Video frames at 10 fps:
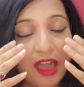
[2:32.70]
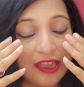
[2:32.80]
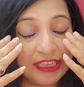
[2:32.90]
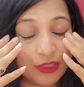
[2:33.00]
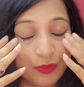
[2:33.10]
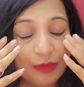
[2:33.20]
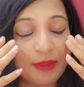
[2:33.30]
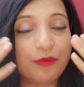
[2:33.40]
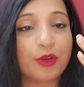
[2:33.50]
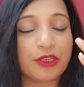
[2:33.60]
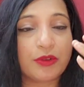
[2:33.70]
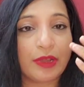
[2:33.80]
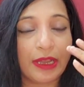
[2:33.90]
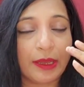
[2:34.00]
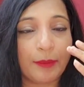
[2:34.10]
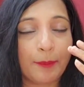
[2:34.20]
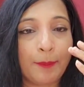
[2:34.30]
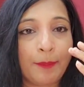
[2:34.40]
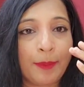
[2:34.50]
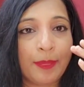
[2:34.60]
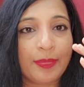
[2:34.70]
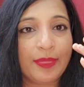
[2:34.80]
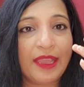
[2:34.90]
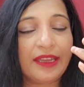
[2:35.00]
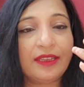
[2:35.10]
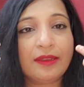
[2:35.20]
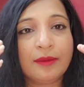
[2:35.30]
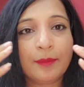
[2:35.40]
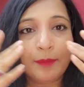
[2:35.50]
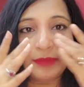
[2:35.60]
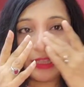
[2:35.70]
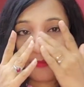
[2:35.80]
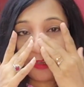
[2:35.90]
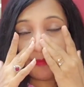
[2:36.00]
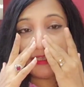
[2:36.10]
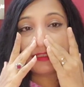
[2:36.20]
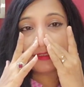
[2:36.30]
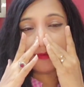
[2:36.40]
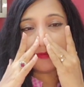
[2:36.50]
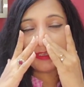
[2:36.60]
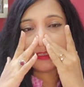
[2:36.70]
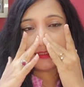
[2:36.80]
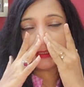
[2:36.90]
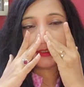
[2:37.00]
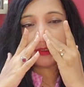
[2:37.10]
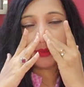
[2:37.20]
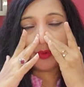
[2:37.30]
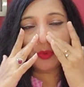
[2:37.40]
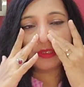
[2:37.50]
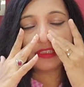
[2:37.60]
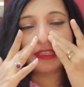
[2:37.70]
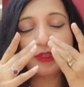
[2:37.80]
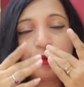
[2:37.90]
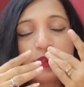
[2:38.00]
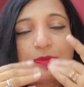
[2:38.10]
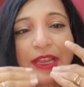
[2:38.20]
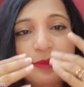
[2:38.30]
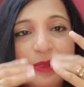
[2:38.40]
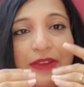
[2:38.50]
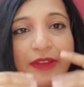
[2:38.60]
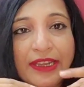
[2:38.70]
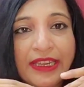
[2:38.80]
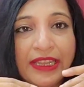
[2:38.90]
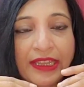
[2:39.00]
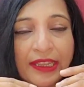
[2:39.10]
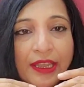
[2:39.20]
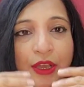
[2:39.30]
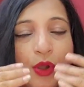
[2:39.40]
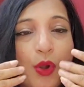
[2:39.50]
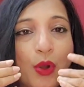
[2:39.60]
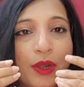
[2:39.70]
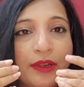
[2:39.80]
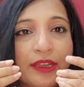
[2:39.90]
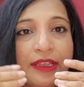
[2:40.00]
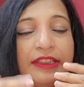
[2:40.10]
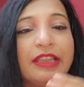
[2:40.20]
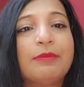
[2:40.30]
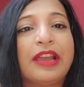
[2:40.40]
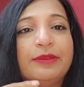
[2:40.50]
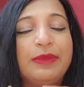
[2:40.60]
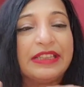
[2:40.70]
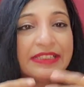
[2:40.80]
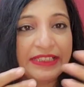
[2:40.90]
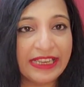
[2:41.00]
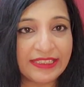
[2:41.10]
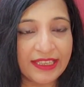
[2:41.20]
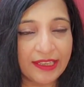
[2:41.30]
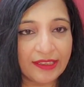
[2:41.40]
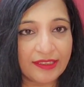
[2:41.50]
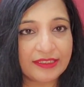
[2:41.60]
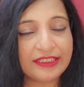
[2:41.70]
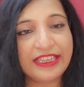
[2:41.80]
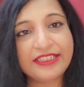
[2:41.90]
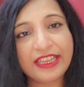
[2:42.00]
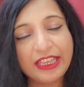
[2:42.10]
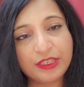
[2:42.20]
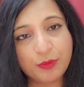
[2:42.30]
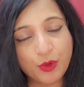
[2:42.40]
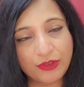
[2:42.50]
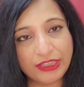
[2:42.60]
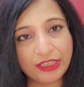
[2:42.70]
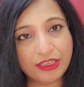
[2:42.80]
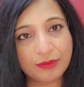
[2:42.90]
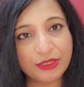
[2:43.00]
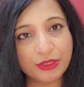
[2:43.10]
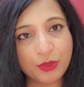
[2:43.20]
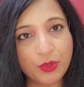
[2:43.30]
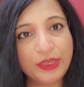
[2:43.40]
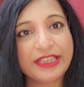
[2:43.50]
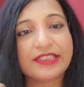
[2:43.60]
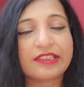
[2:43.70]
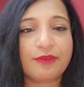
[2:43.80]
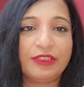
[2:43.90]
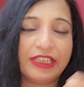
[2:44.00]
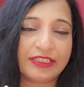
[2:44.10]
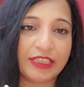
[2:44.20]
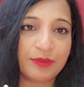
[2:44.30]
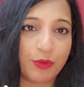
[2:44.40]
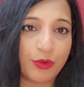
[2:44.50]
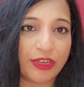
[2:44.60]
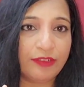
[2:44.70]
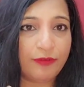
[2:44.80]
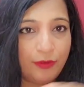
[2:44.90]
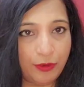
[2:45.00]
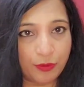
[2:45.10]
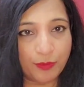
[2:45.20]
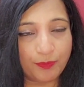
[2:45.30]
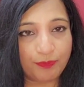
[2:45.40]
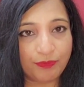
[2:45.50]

Eyes will be watering. Then there will be stuffiness in the nose. The nose might be runny, or they might be sneezing. Sneezing is more in the common cold, and stuffiness is more in flu.